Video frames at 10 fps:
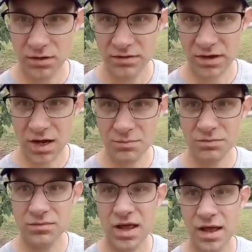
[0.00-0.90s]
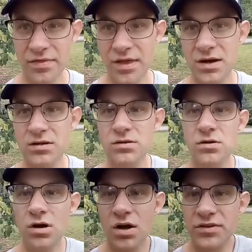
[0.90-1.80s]
time, and then you
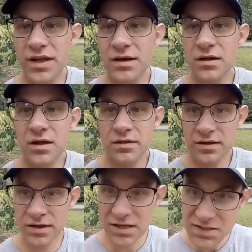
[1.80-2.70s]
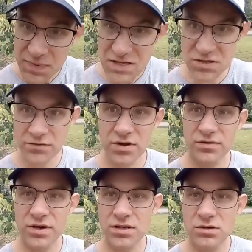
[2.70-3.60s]
cut in the next piece of your
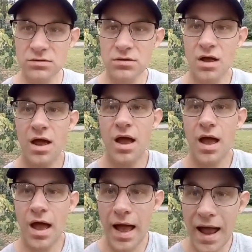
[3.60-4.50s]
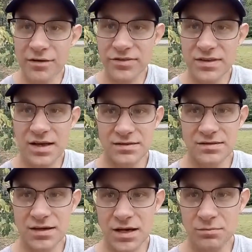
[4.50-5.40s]
video after that
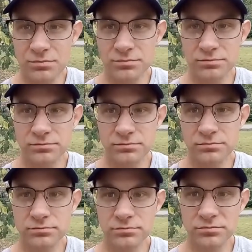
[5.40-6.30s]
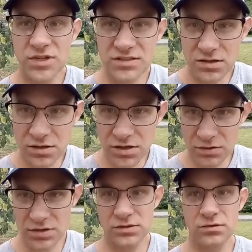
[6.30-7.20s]
time. That's how you do
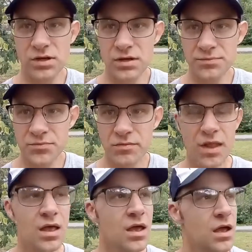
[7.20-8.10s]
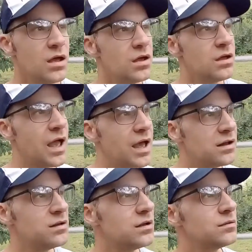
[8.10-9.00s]
it, okay?
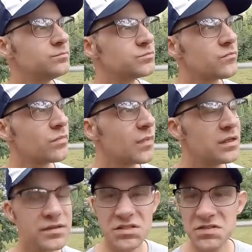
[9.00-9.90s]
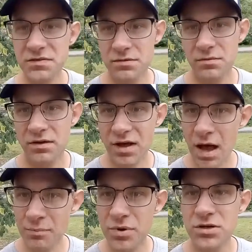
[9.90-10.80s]
And this
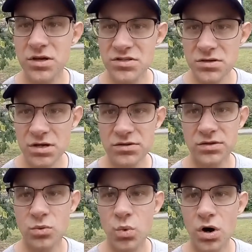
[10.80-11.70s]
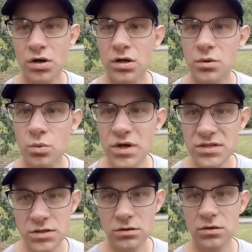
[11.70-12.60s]
app does not work with
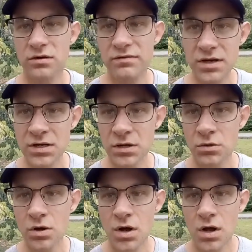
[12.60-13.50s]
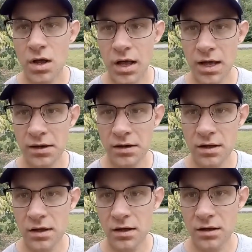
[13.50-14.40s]
your video
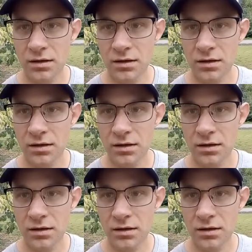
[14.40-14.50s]
in